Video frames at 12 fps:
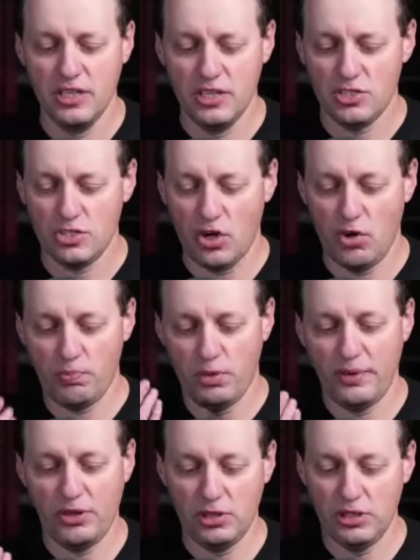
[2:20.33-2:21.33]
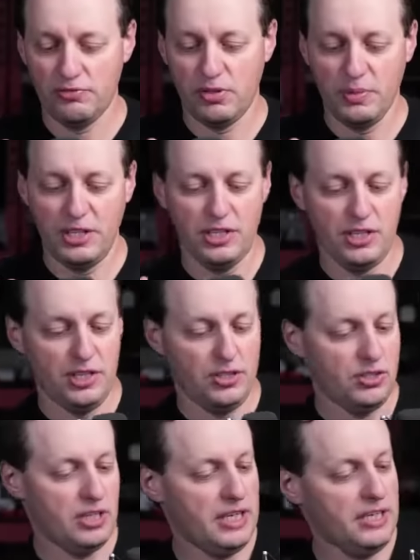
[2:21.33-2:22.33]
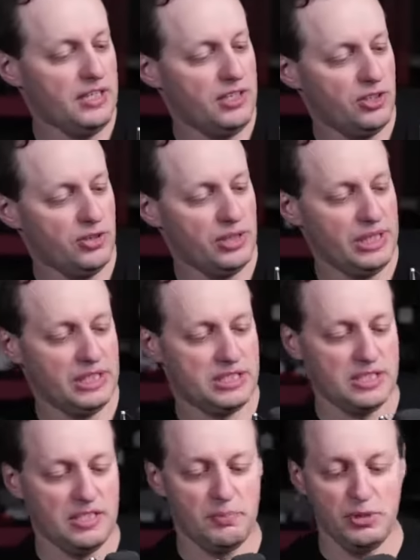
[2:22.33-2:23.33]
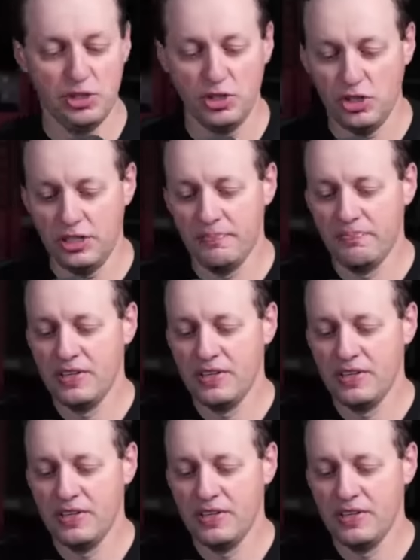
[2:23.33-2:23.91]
so primarily from here and here, it's going to be good,